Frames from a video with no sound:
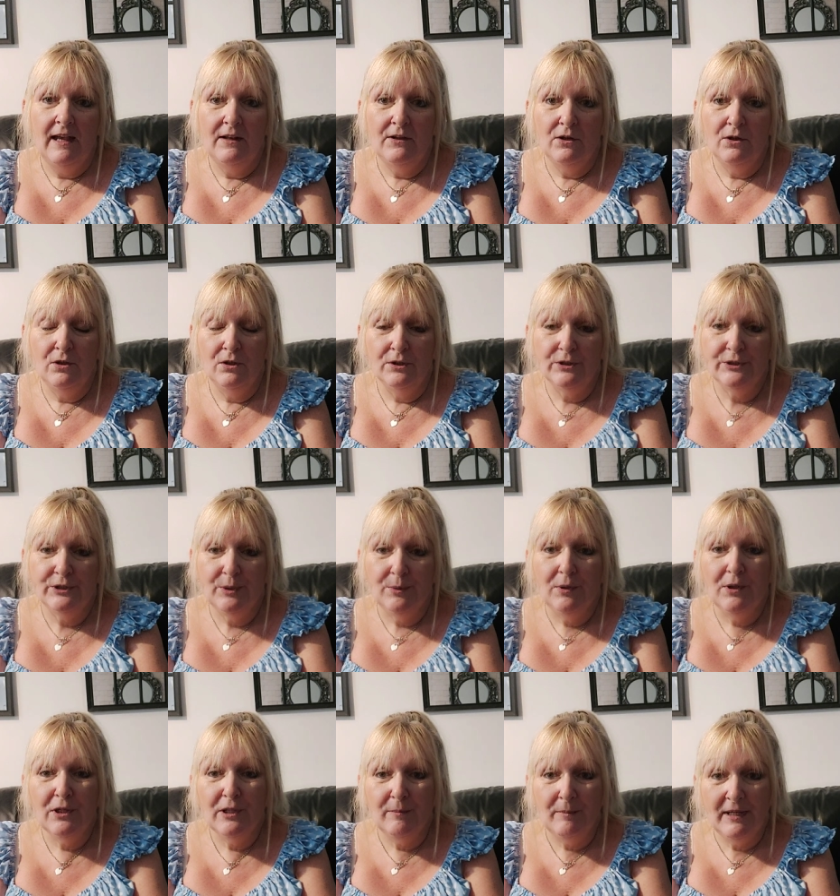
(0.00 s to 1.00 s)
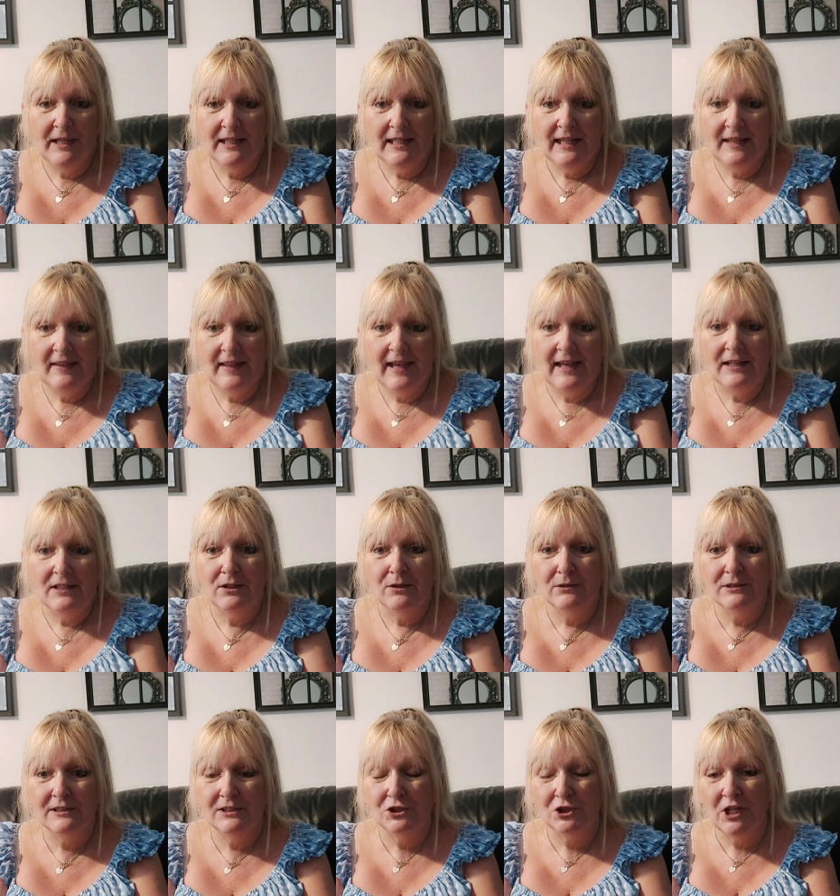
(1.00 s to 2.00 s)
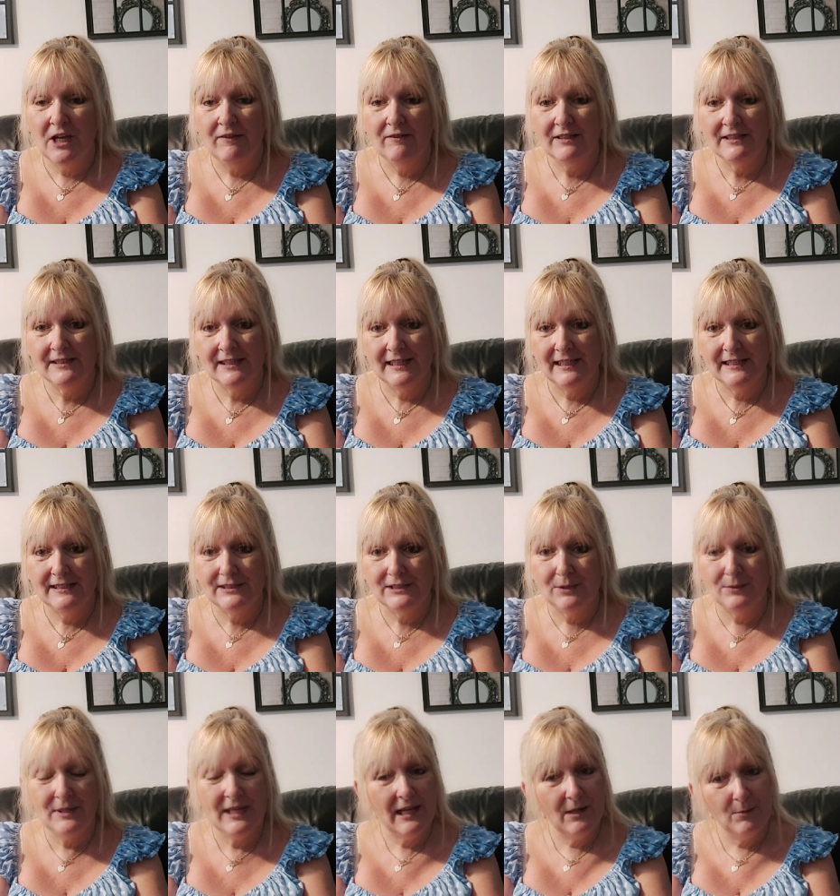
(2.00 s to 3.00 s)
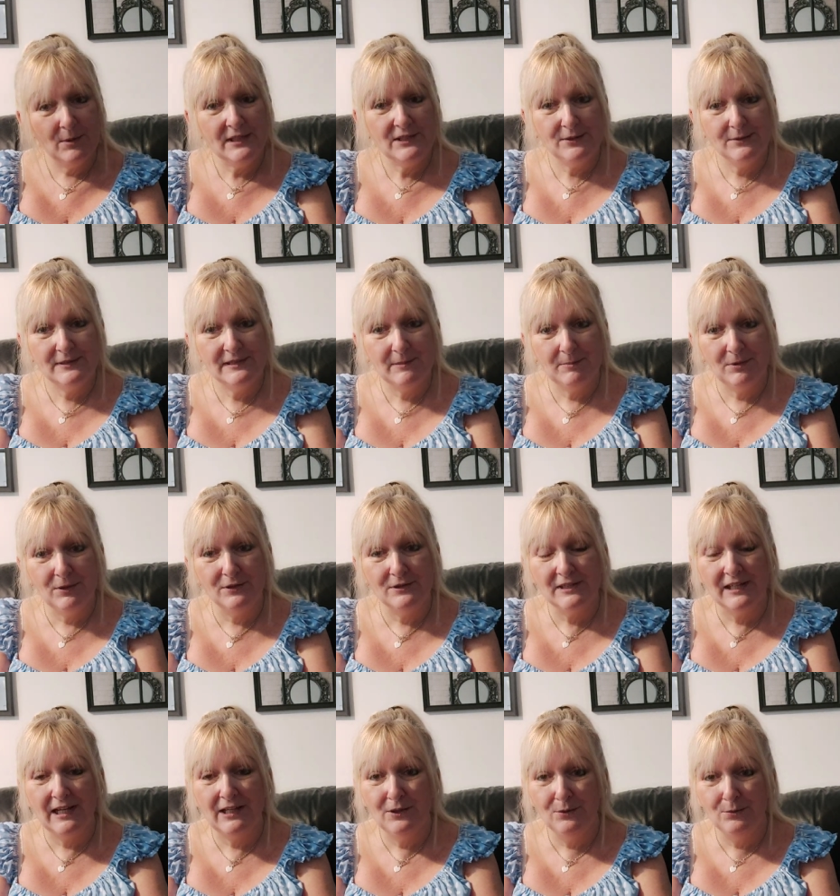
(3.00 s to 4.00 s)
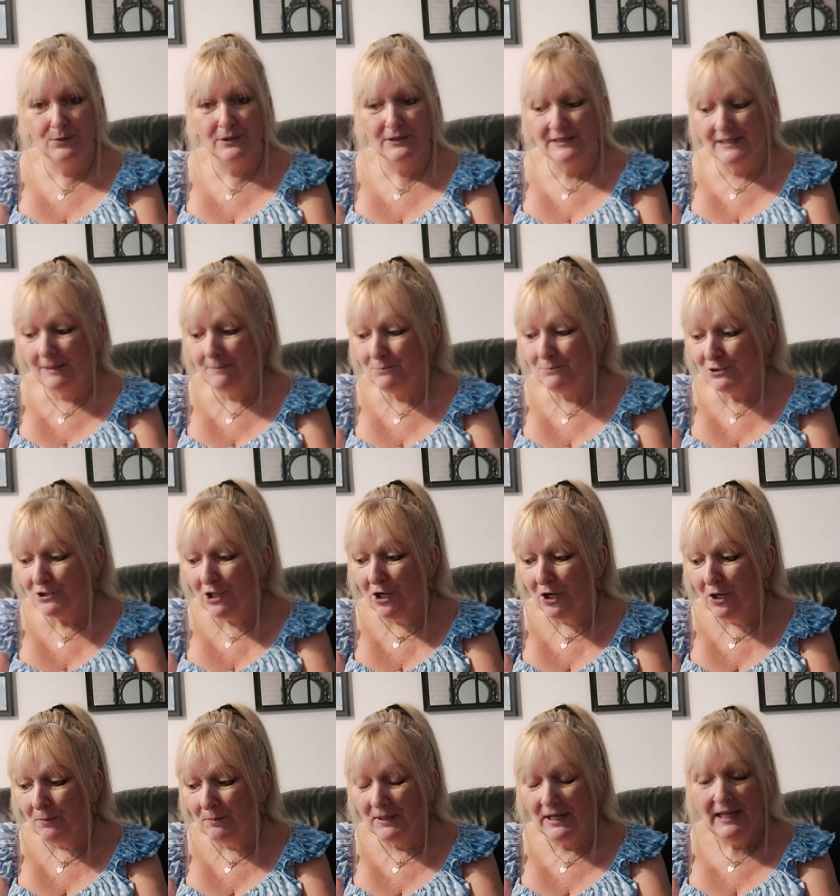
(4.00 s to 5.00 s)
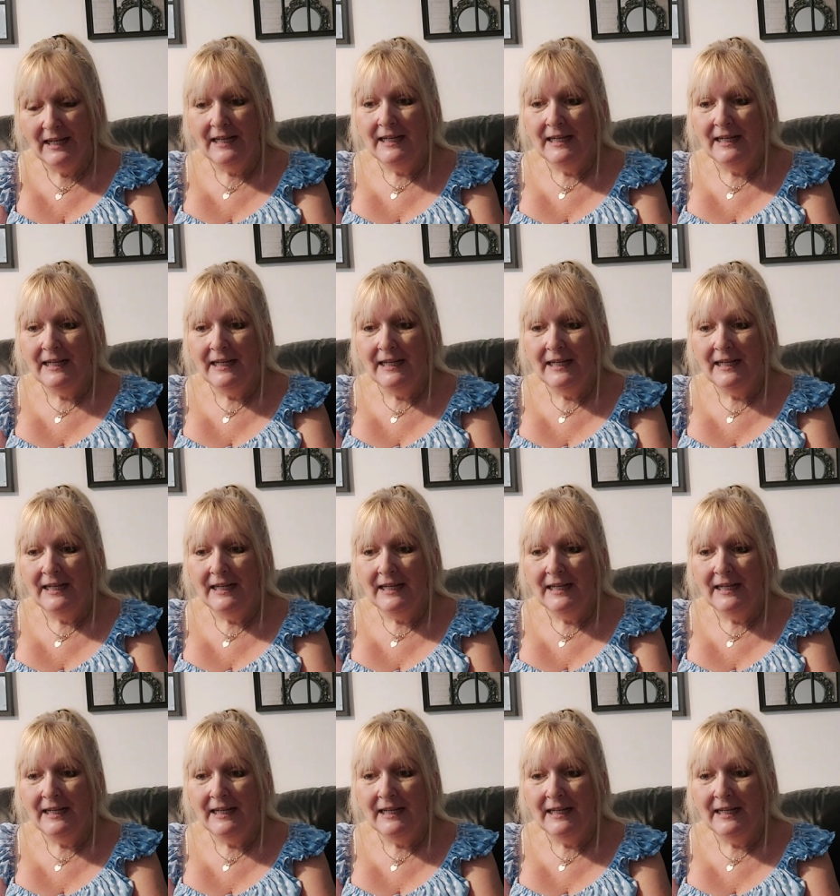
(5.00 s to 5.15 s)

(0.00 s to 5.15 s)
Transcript: And also all the money then goes to charity. So yeah, we do support our local tip shop.